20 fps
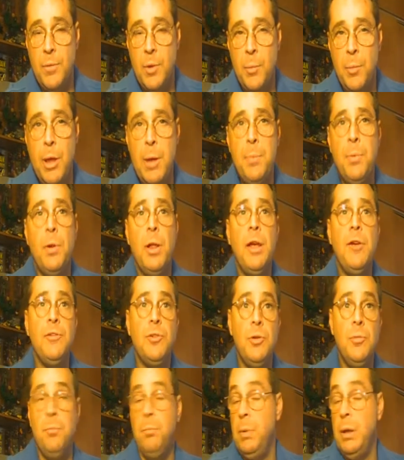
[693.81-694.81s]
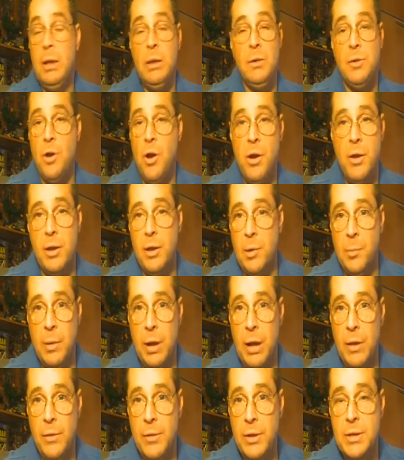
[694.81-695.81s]
People have been talking
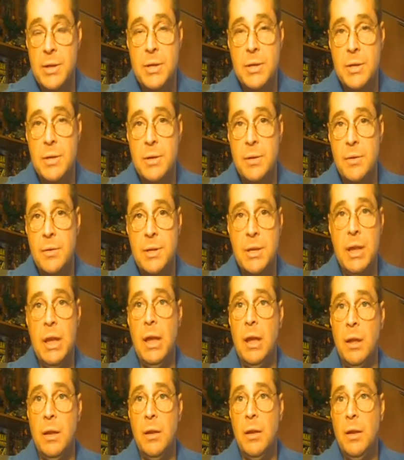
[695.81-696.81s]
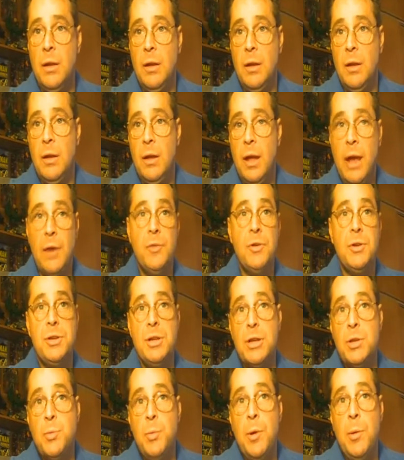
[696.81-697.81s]
about this skit ever
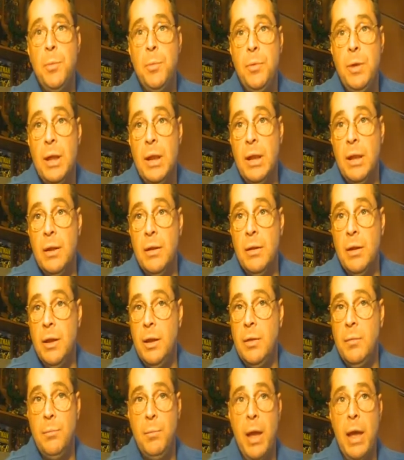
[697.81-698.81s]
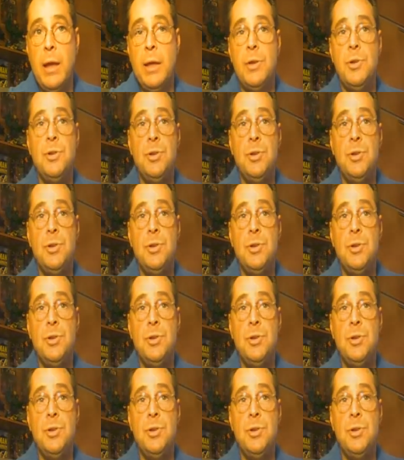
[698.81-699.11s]
since we did it back in